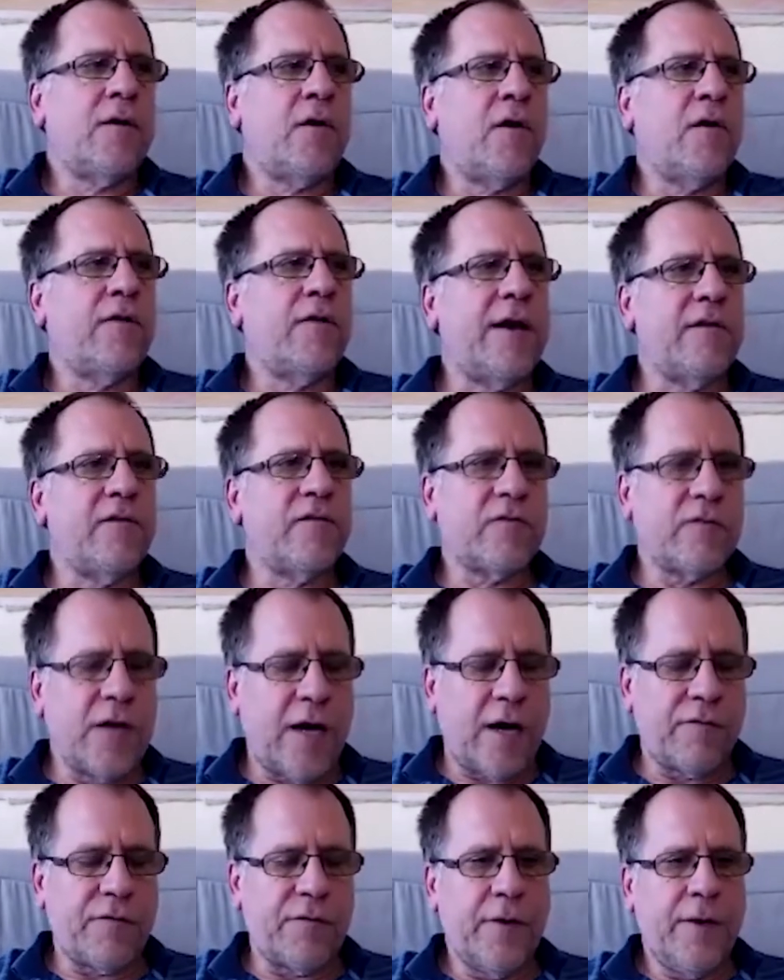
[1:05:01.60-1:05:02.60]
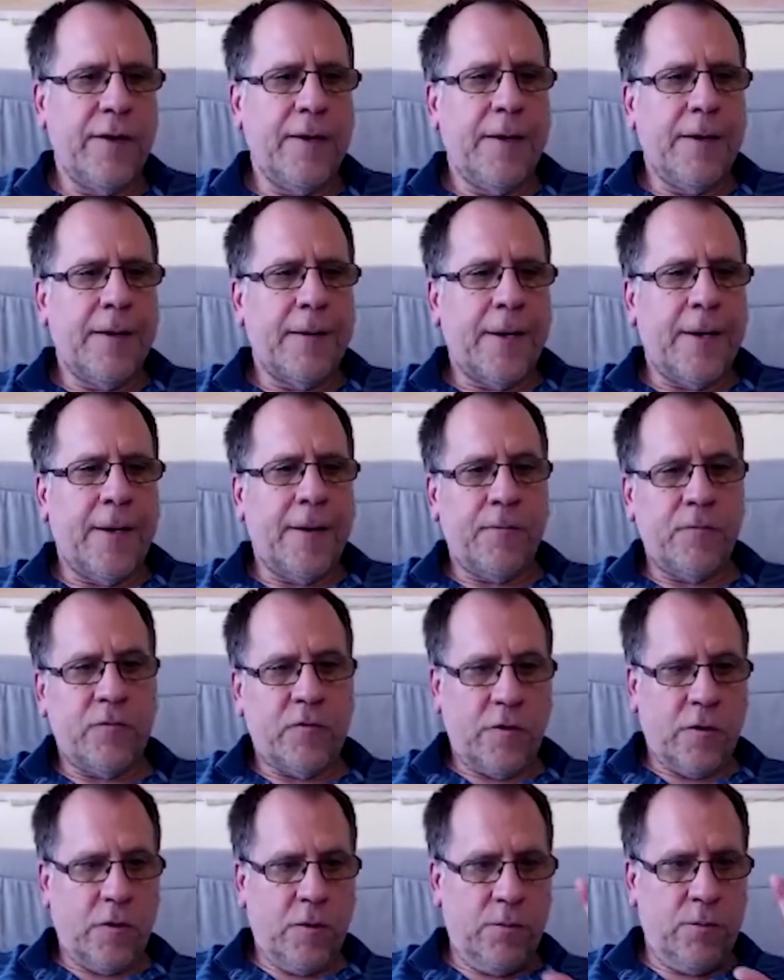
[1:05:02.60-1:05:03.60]
All of that stuff. Uh,
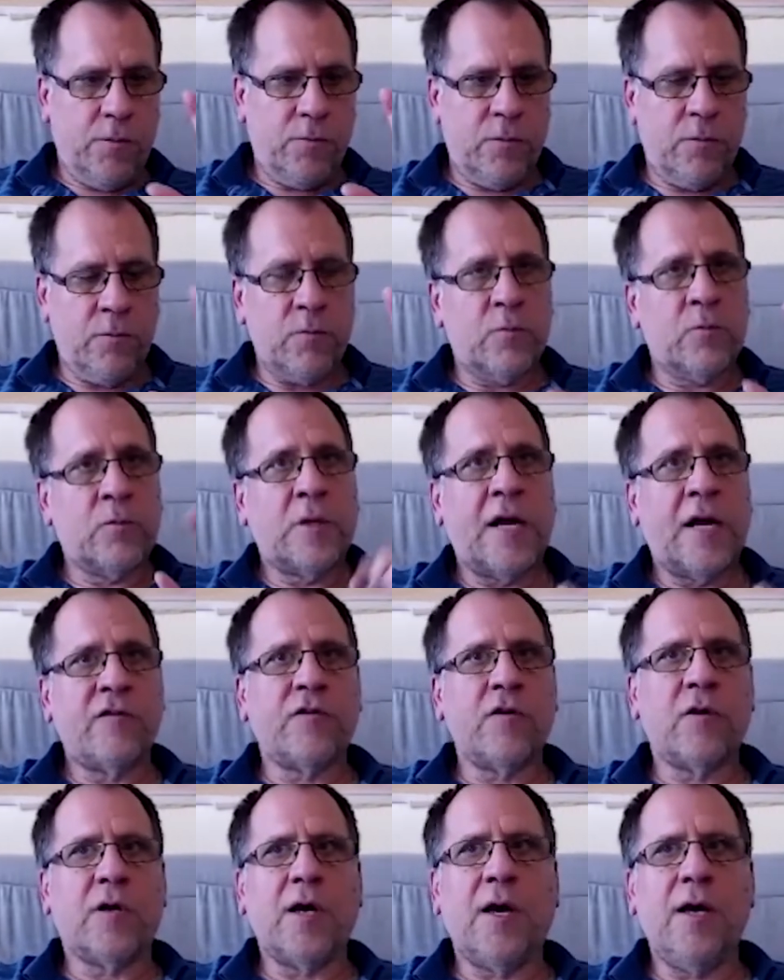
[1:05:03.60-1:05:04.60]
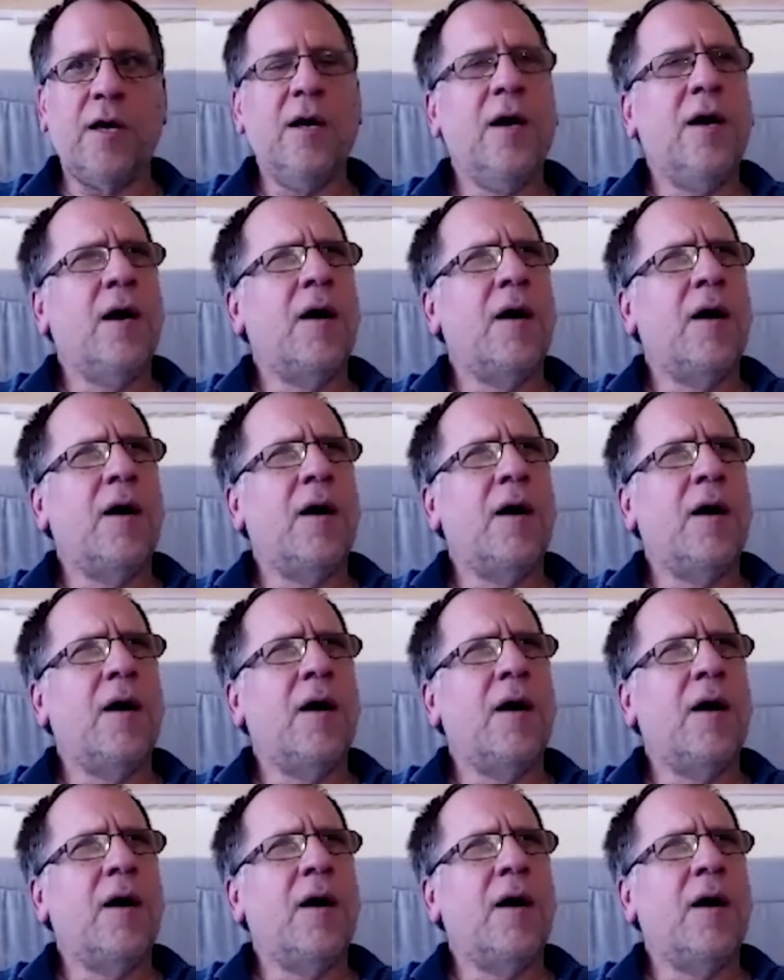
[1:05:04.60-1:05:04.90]
so that's okay.